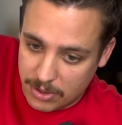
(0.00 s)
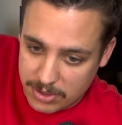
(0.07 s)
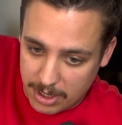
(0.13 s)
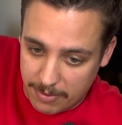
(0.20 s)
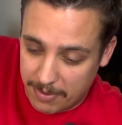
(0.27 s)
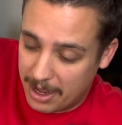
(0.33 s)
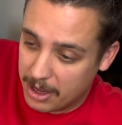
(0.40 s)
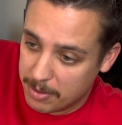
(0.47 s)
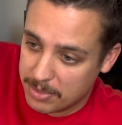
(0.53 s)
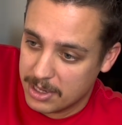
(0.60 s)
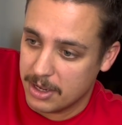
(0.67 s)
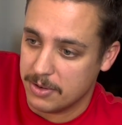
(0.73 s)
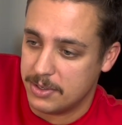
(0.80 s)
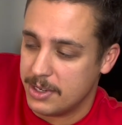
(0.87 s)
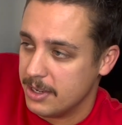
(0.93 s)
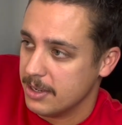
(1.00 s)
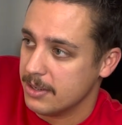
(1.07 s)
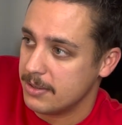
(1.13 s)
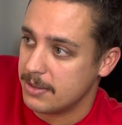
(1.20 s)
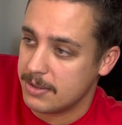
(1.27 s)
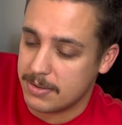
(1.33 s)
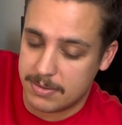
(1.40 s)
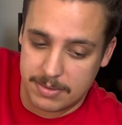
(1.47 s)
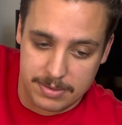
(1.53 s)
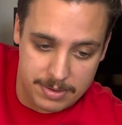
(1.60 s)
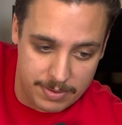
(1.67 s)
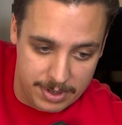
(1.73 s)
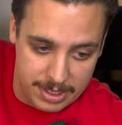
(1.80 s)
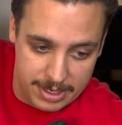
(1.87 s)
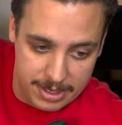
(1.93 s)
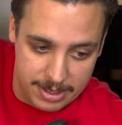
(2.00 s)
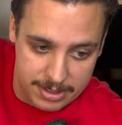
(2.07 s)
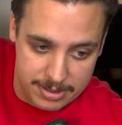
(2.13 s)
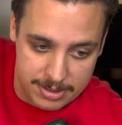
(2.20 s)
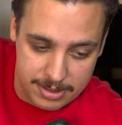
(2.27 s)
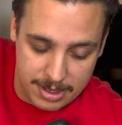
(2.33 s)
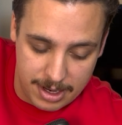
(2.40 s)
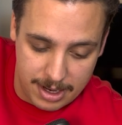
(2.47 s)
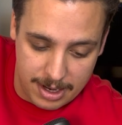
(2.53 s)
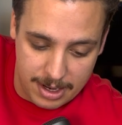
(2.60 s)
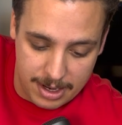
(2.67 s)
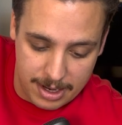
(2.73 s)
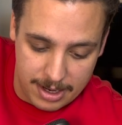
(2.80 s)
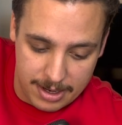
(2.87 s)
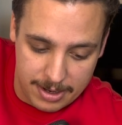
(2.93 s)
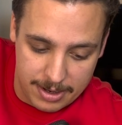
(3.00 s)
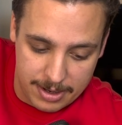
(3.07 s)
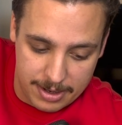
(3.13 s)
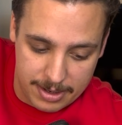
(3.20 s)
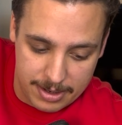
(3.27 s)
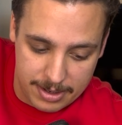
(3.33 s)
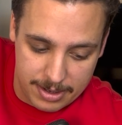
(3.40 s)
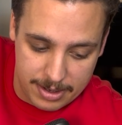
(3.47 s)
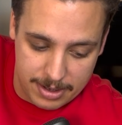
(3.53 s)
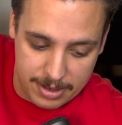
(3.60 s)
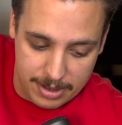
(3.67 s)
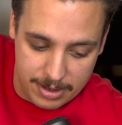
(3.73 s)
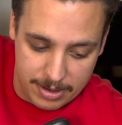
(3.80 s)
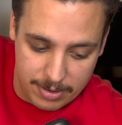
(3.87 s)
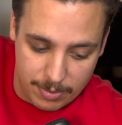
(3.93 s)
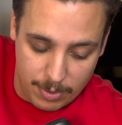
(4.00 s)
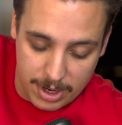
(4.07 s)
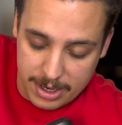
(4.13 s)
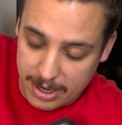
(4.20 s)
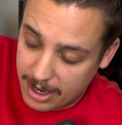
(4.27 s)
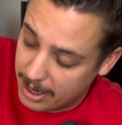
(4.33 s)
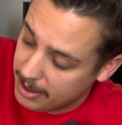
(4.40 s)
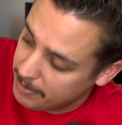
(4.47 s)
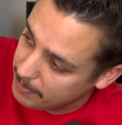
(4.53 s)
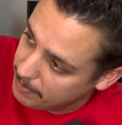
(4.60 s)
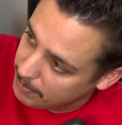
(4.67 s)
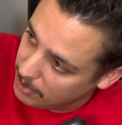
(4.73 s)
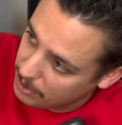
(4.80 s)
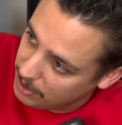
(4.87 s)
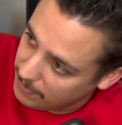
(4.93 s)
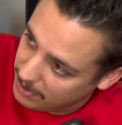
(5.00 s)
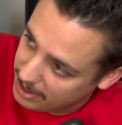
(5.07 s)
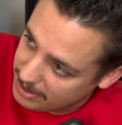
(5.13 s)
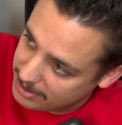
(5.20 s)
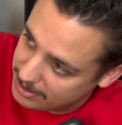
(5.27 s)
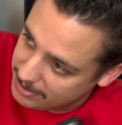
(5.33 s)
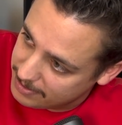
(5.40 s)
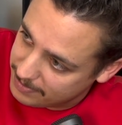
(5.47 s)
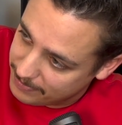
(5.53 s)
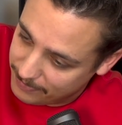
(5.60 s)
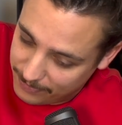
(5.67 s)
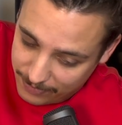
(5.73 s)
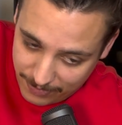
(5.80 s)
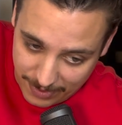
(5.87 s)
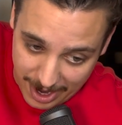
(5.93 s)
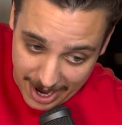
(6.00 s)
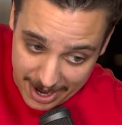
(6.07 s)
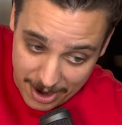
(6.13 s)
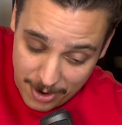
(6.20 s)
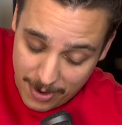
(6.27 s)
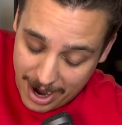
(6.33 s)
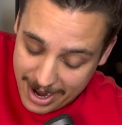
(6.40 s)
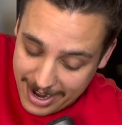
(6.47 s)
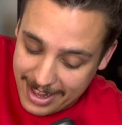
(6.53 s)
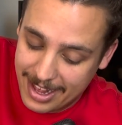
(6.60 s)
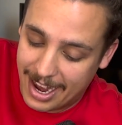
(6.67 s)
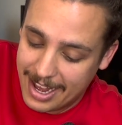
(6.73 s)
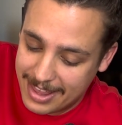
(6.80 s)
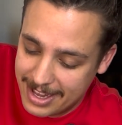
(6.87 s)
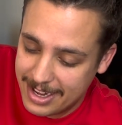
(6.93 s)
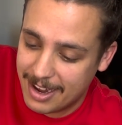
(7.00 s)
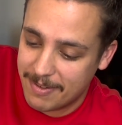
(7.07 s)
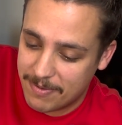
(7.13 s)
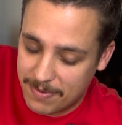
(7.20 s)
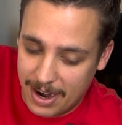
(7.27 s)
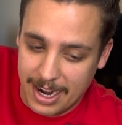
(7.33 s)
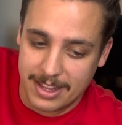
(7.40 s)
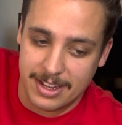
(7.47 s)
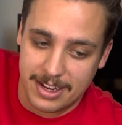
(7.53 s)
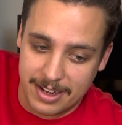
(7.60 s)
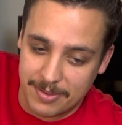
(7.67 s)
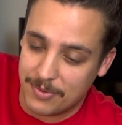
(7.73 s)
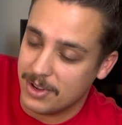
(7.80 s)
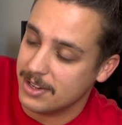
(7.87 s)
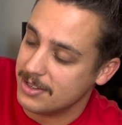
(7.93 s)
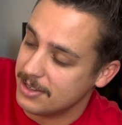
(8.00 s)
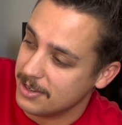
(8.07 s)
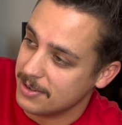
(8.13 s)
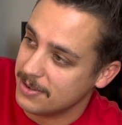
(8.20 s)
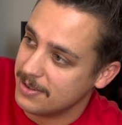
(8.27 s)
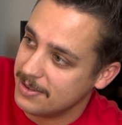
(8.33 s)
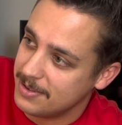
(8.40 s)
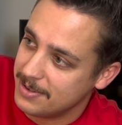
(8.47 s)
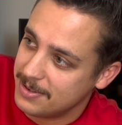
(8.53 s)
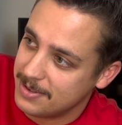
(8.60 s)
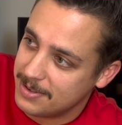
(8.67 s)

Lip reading: Shows how valuable OG is. Really does. One guy, both of us, I think I finally convinced you